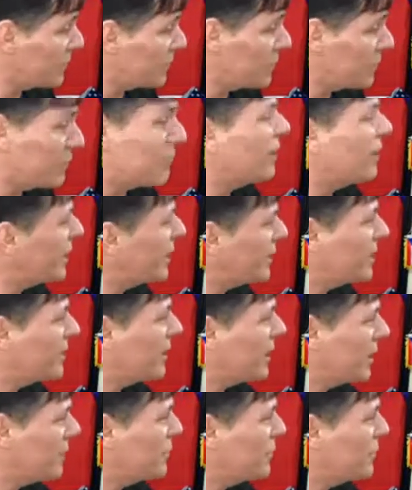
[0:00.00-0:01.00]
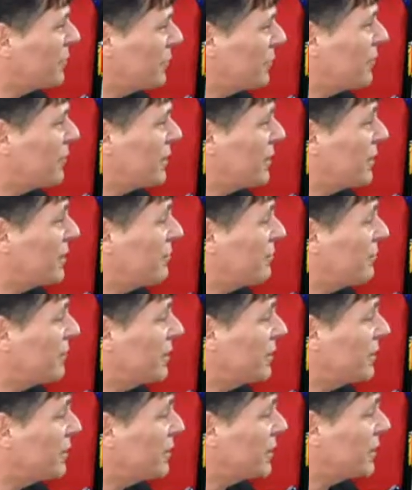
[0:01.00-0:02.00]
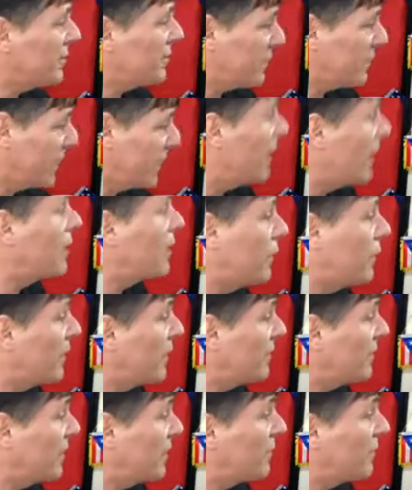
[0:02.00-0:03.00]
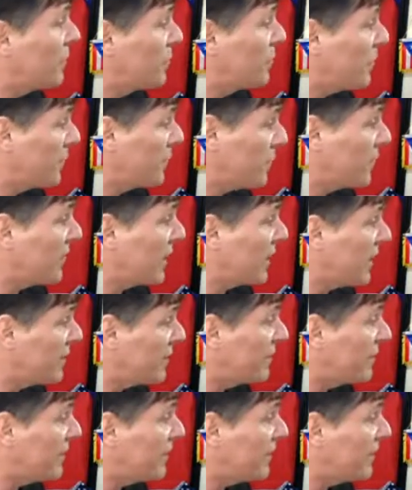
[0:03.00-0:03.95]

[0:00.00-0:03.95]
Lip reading: great opportunity, really, because I call myself the people's candidate.